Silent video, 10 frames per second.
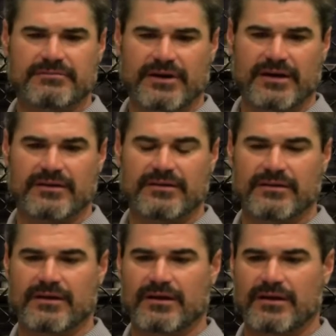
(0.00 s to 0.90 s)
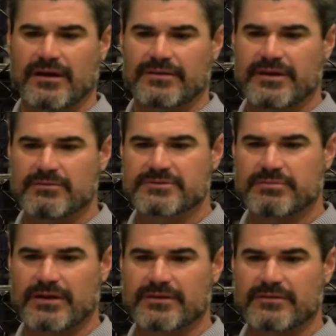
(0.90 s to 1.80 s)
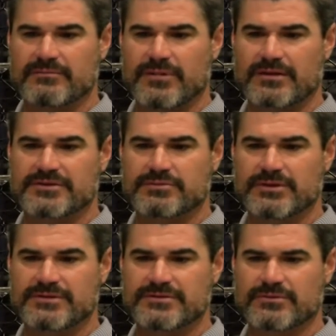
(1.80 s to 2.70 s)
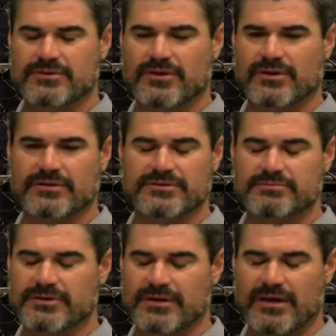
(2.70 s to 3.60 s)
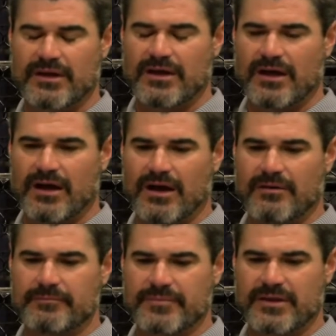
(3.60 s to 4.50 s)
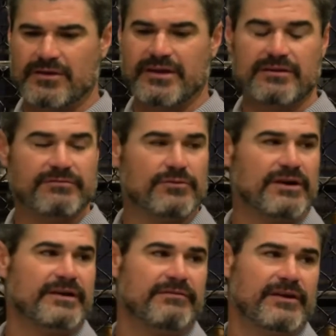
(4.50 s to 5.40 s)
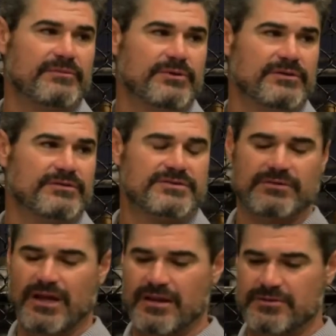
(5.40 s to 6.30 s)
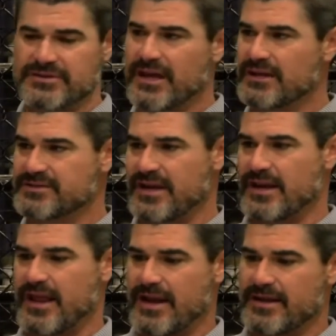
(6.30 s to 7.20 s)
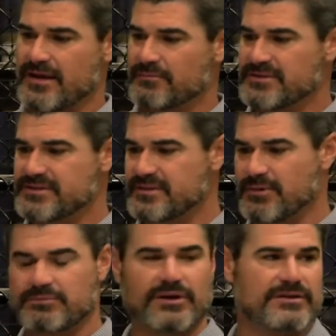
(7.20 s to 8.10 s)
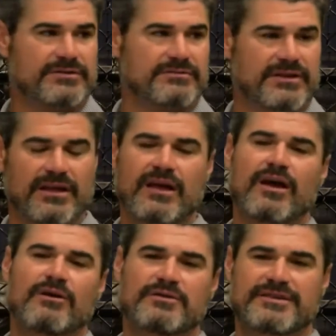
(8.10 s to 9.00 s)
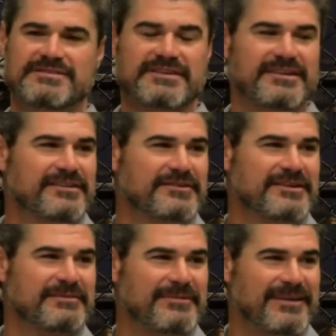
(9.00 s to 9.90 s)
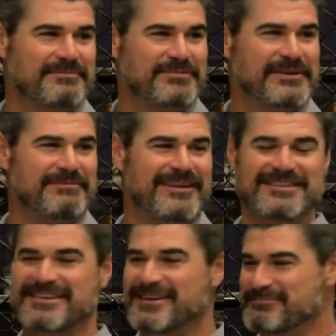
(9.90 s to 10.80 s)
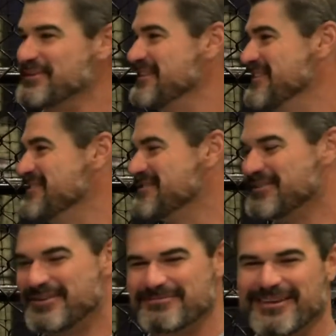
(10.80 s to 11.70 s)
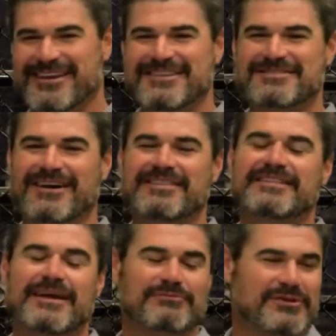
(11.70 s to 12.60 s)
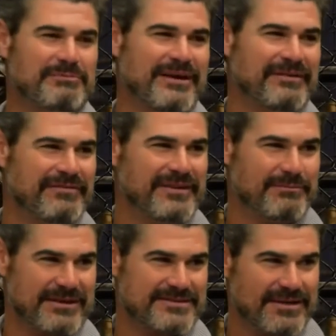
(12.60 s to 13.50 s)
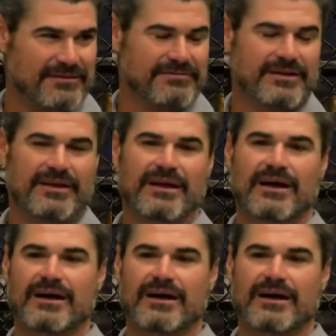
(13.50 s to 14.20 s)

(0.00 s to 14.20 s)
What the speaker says: the 18th round. I think it was by the Twins or the Cardinals, but he had a full ride to Vanderbilt. So a lot of those scouts that had come to see my brother were like, "Who's that skinny little kid behind the plate? Man, He's got a pretty decent arm." So I think that really benefited myself.